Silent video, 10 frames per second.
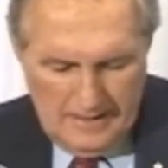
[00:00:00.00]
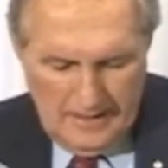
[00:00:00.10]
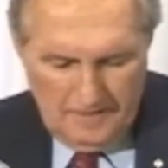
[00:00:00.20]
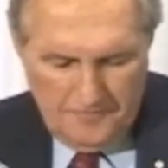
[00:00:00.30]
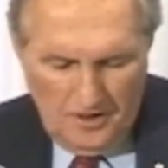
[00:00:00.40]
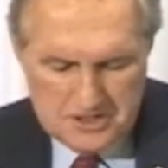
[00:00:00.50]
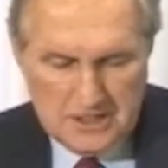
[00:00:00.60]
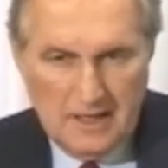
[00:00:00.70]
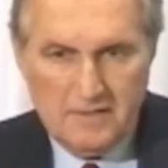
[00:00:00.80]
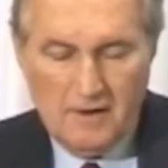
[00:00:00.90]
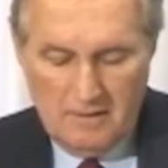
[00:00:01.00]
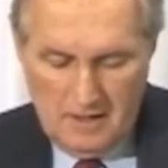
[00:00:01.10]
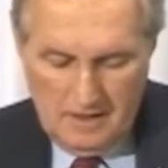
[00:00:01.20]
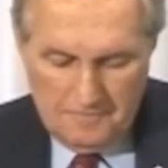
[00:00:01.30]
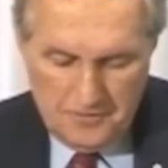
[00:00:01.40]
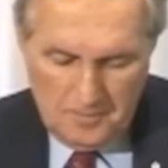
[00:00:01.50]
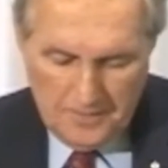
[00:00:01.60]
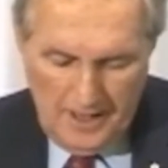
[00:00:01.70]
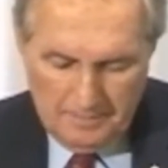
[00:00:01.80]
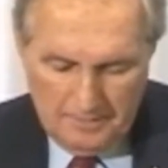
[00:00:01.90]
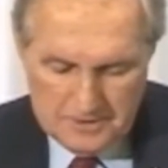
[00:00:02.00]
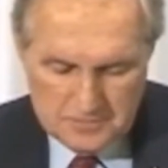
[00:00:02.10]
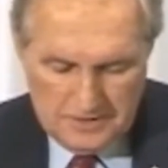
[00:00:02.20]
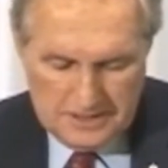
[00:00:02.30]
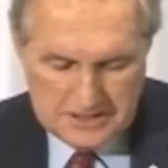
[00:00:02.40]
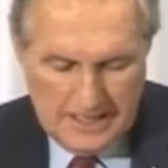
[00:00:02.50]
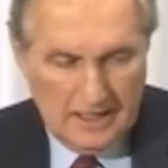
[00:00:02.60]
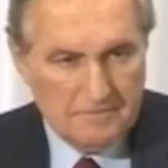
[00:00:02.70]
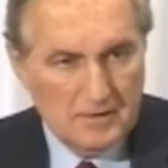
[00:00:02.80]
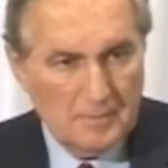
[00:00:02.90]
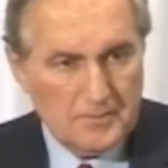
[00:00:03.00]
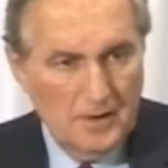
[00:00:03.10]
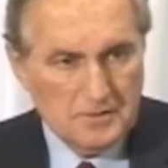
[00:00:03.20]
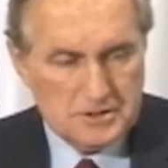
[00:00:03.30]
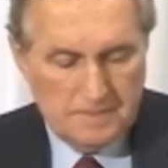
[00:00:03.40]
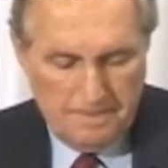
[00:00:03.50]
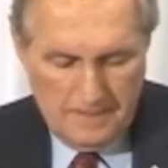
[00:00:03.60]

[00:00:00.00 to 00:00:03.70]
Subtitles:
Unfortunately, there are a few problems with this kind of an approach.